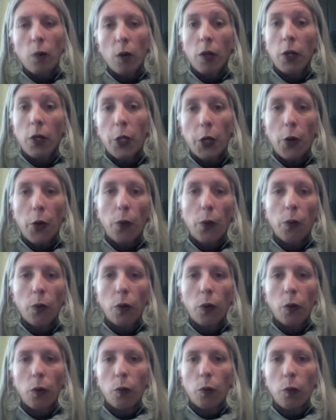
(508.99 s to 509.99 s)

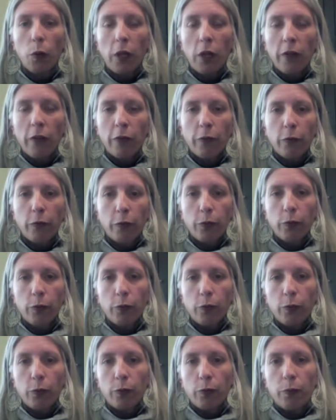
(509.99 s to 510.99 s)
if
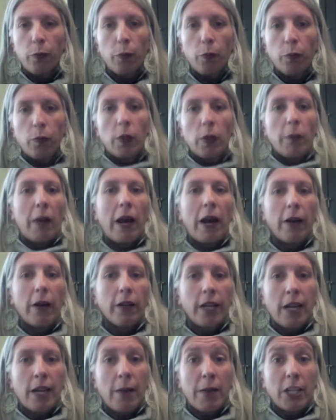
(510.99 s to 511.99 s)
the power
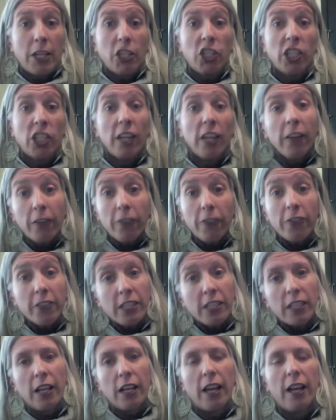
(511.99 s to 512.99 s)
dynamics
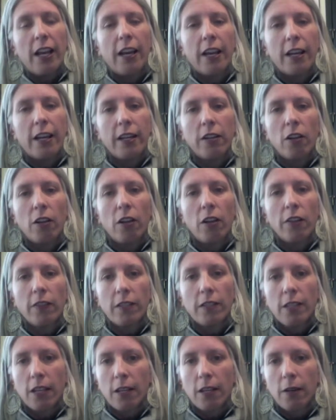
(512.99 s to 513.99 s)
shift and all of a
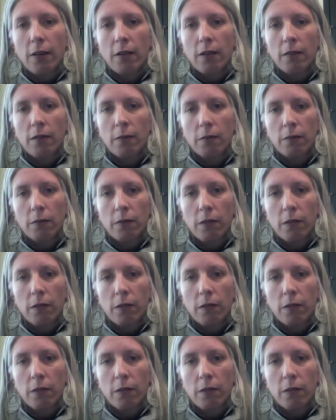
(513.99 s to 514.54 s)
sudden